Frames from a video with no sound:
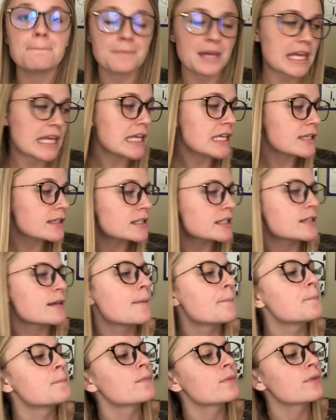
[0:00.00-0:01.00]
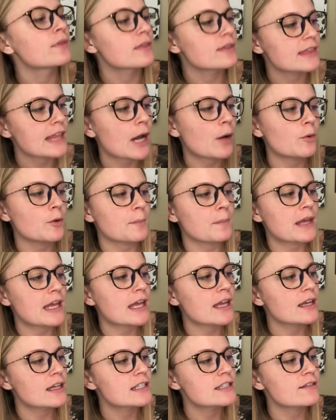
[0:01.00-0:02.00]
piece? That would
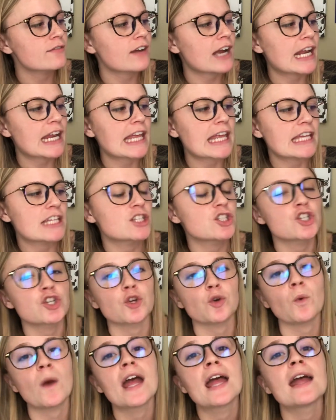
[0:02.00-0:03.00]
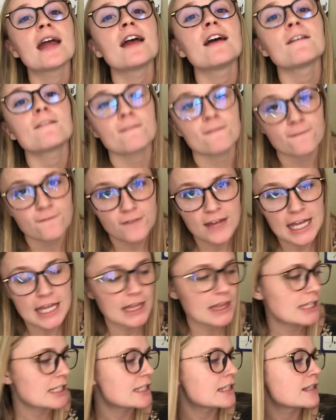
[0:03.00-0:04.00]
be dividing into
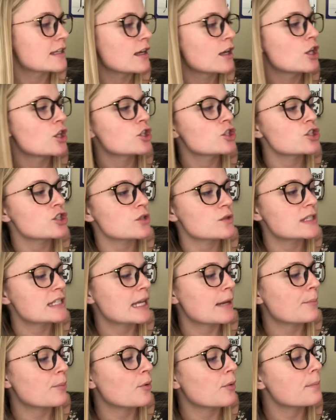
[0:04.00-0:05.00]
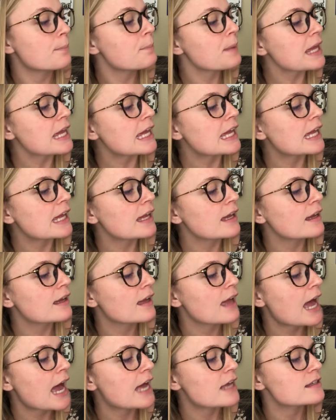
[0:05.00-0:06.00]
5ths. So sample B
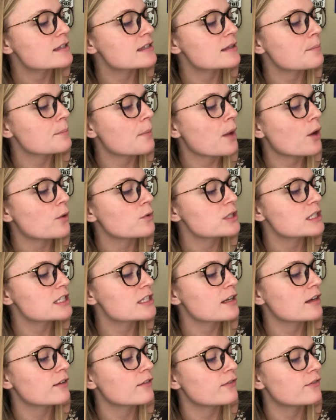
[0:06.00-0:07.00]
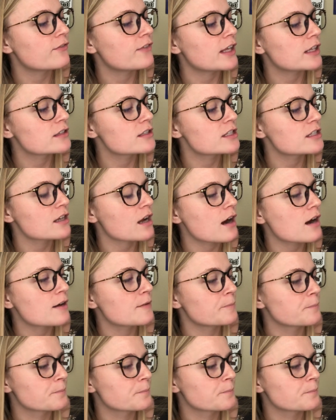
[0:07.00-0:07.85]
has the most feldspar,